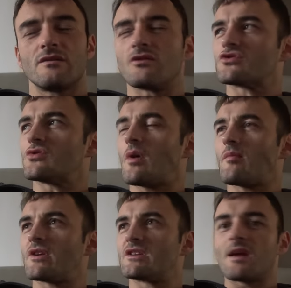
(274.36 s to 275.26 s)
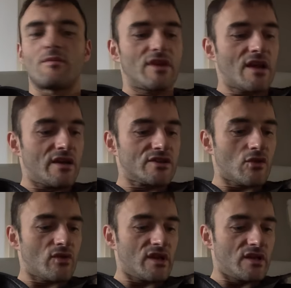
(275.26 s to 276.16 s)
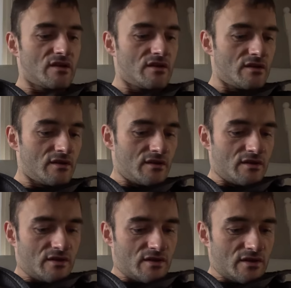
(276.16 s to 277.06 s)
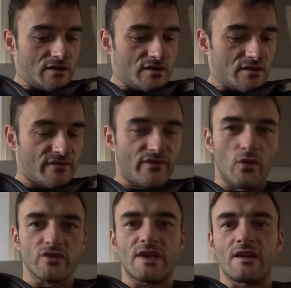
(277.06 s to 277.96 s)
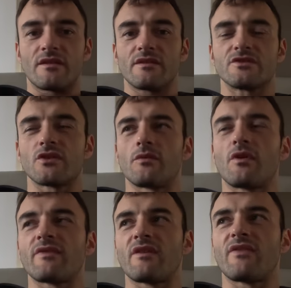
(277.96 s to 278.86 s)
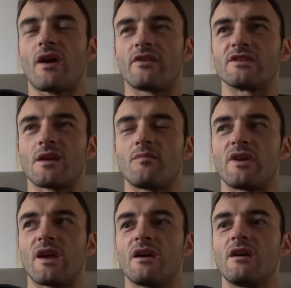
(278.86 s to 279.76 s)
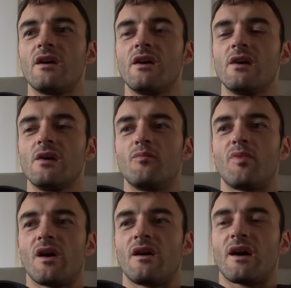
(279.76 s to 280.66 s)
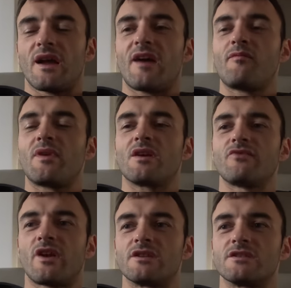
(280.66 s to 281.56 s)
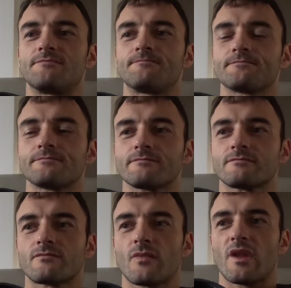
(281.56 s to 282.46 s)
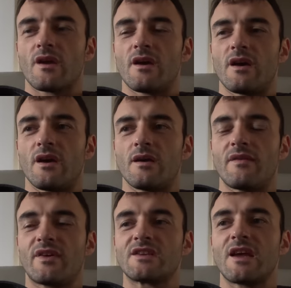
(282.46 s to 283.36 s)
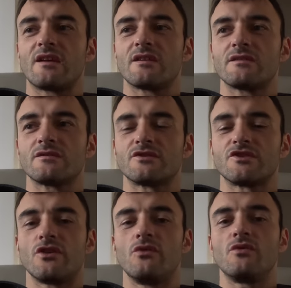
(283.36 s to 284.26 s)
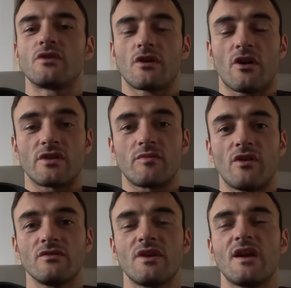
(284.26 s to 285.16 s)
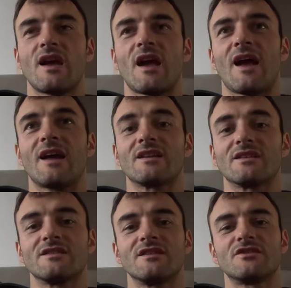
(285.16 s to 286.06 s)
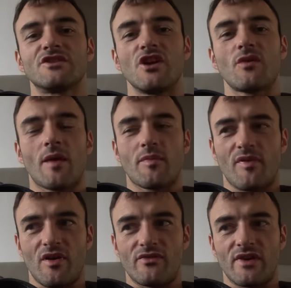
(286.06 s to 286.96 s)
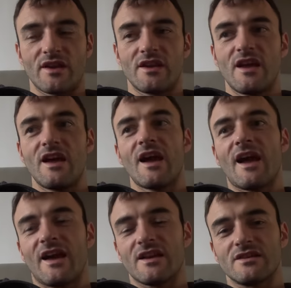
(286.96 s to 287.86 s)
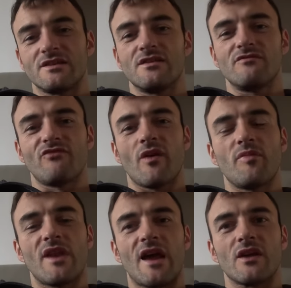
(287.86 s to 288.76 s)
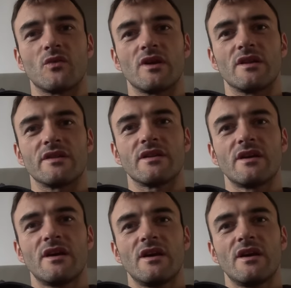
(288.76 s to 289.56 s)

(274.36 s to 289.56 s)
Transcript: not sure what I'm on December yet, it's only the 14th, so not very far in December yet, but I have been on runs. If I take 2 Cocodamol and 2 Ibuprofen and rub my leg with